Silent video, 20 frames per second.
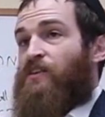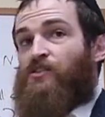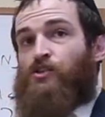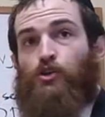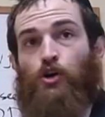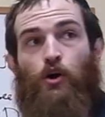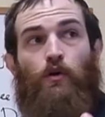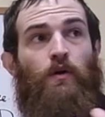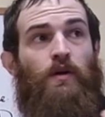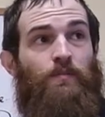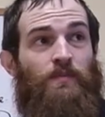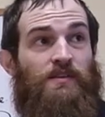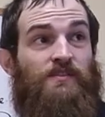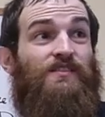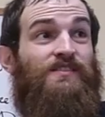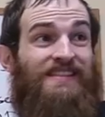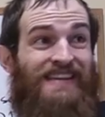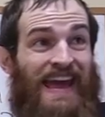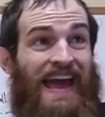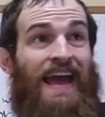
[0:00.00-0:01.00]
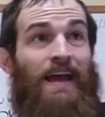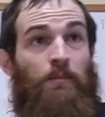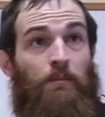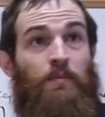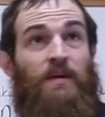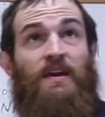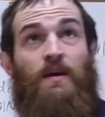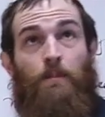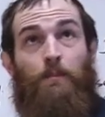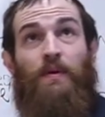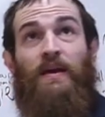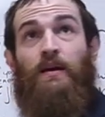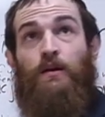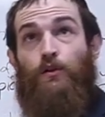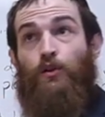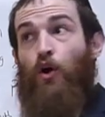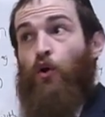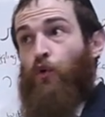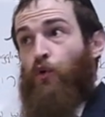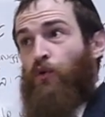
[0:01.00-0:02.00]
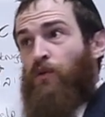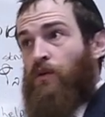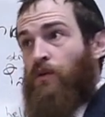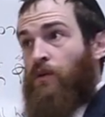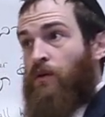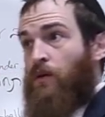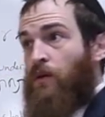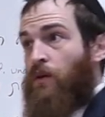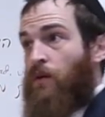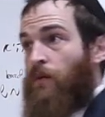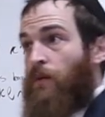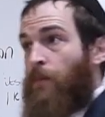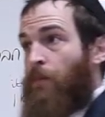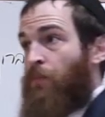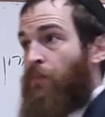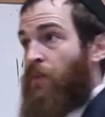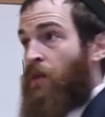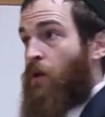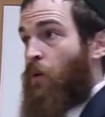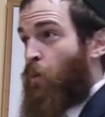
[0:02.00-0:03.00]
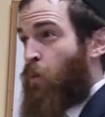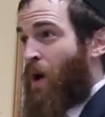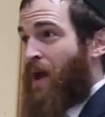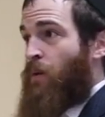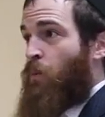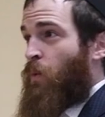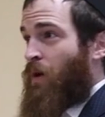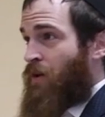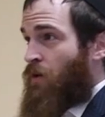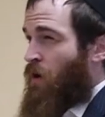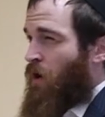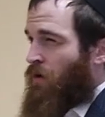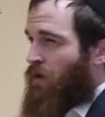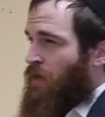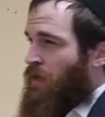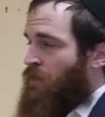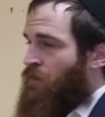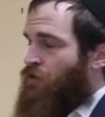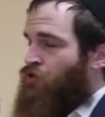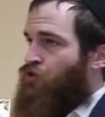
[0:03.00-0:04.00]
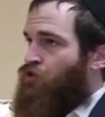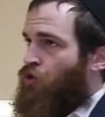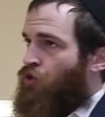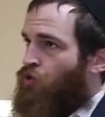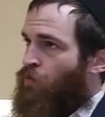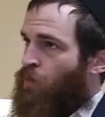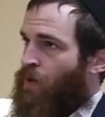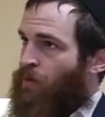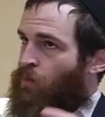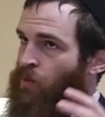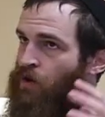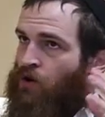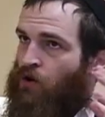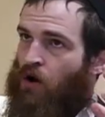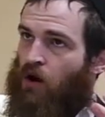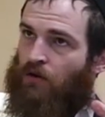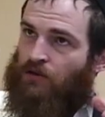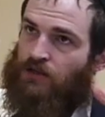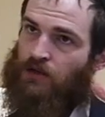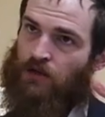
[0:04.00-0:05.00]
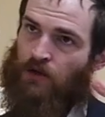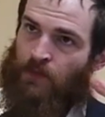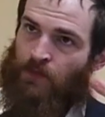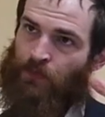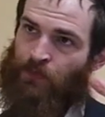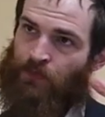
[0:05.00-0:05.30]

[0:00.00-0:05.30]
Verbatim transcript: because Torah and mitzvahs can be a big load when we're not in the zone, when we're not...